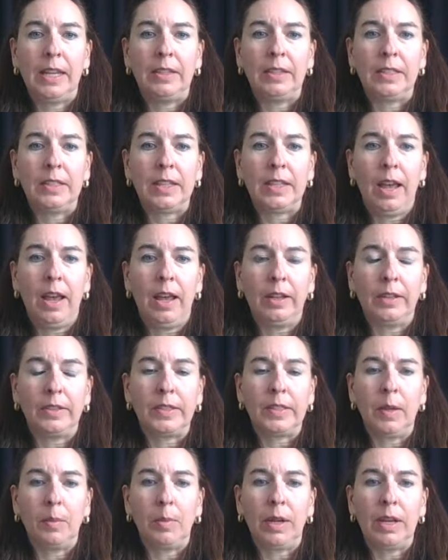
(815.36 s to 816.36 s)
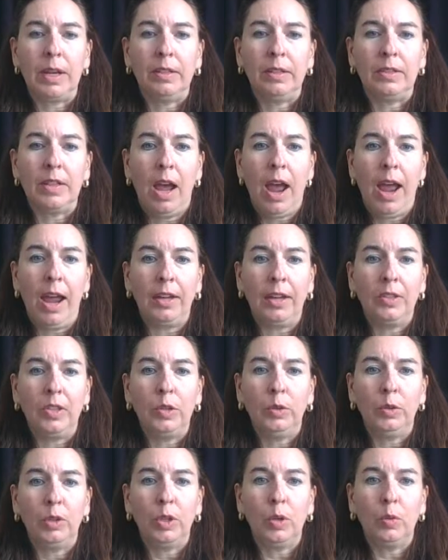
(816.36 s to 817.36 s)
since somebody died
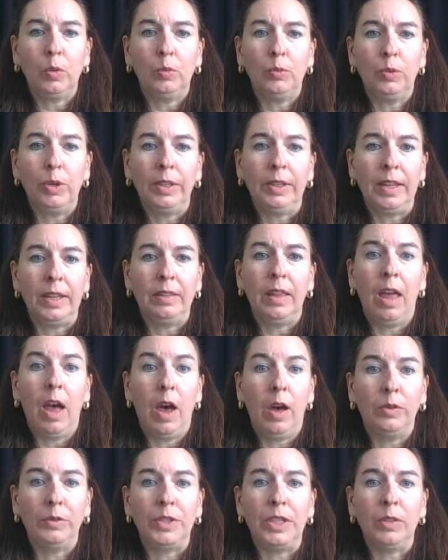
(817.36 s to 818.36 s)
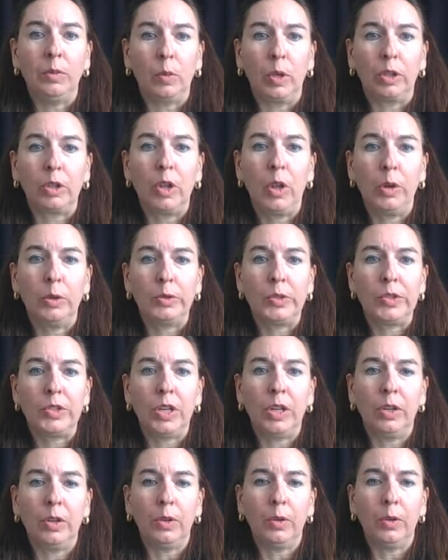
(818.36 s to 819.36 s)
who you really loved and were close
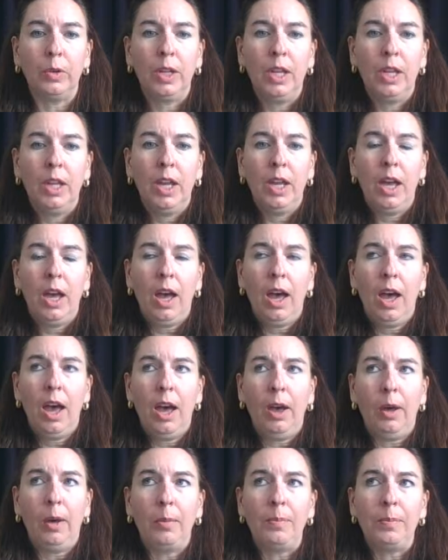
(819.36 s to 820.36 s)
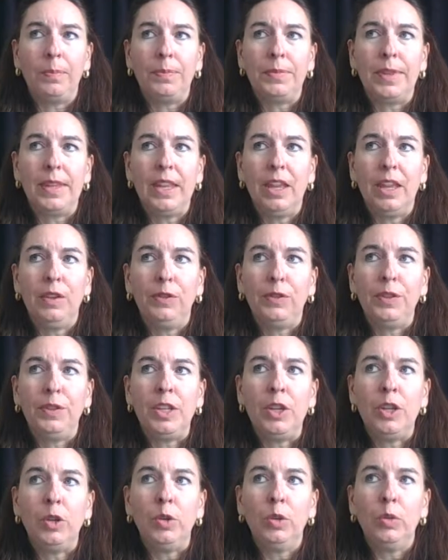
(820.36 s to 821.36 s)
to, if
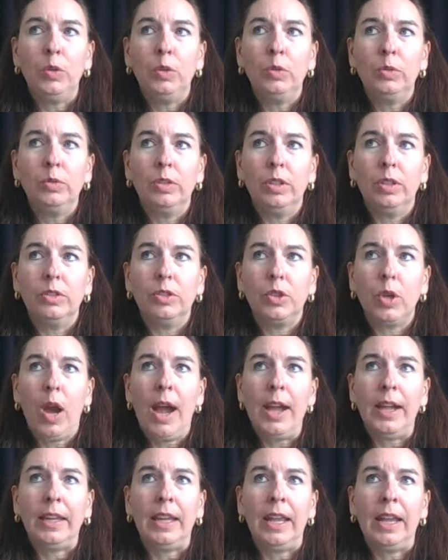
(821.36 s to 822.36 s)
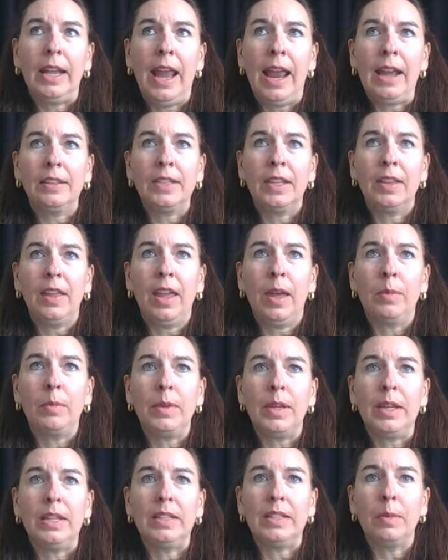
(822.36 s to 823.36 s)
you try to connect to
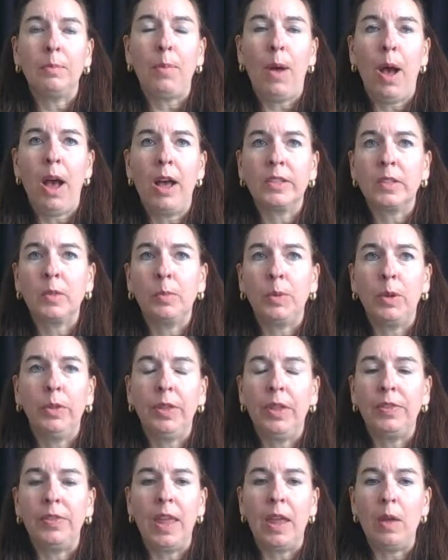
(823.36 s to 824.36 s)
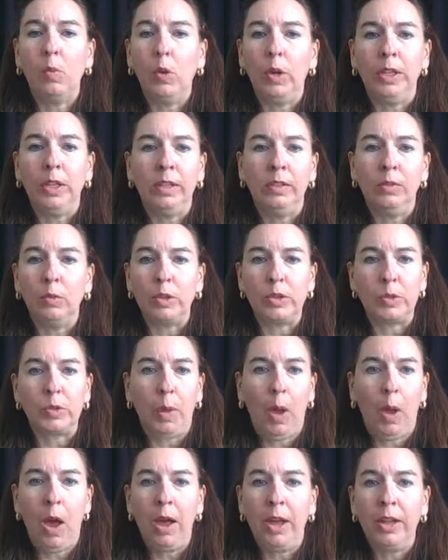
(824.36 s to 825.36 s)
them, is it possible that they wouldn't
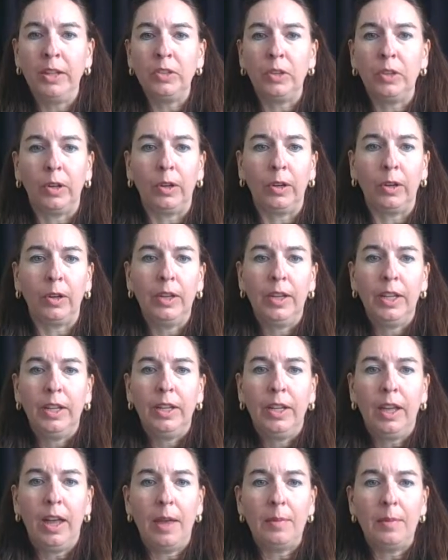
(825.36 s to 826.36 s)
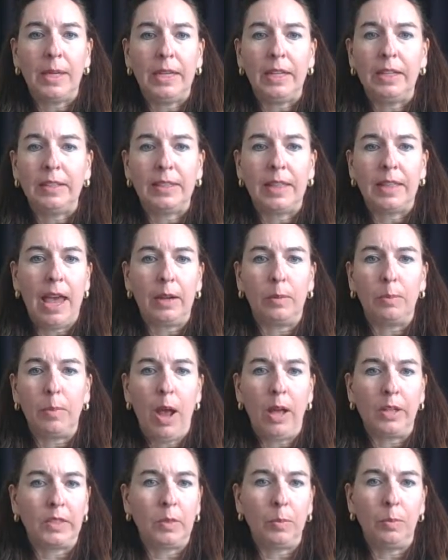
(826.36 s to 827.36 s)
respond? Or, is that a
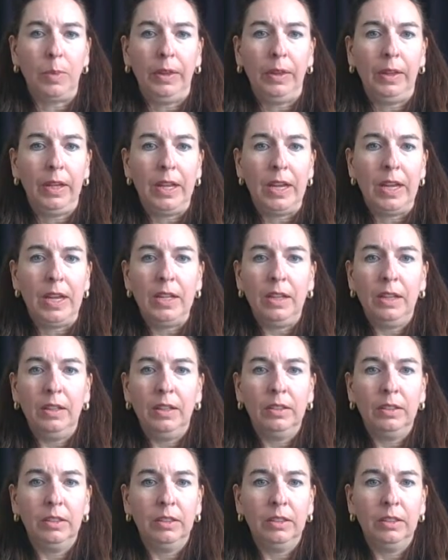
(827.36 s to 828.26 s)
possibility?